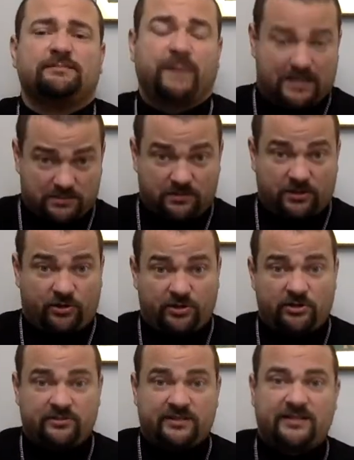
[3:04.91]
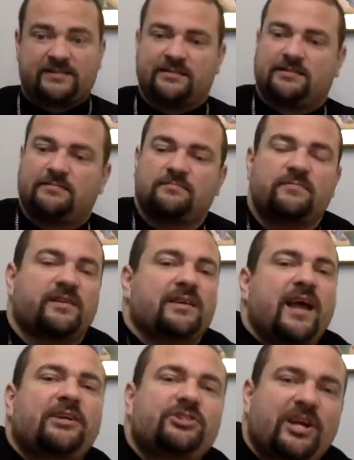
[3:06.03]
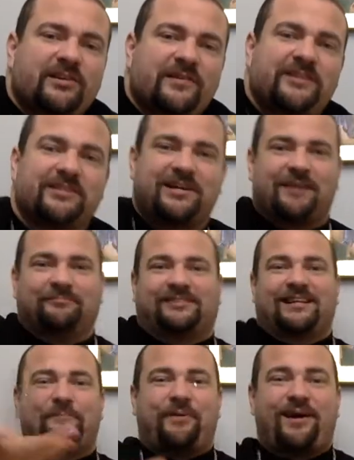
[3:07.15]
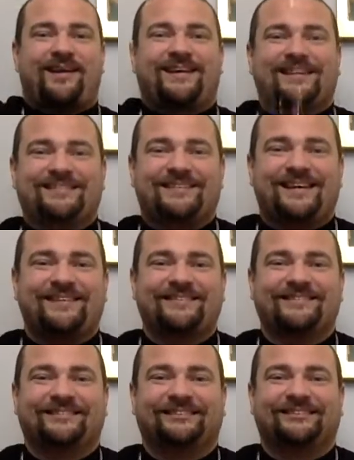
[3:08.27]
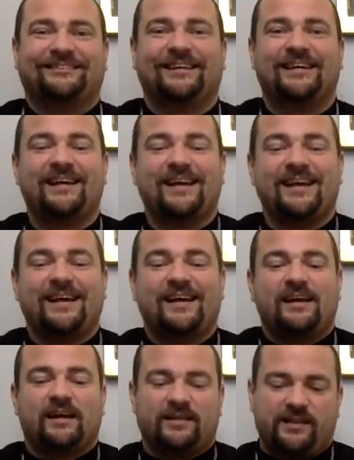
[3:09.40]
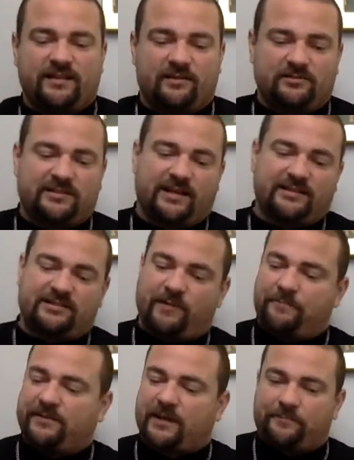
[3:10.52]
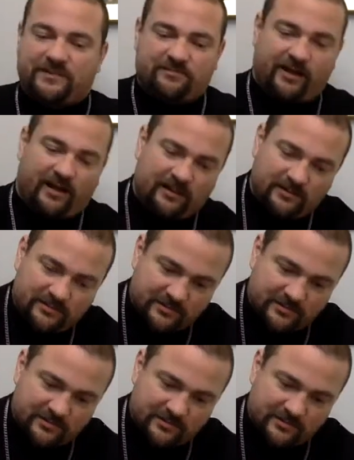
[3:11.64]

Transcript: But the good news is the next generation comes and the party continues. And then those get swept up as well.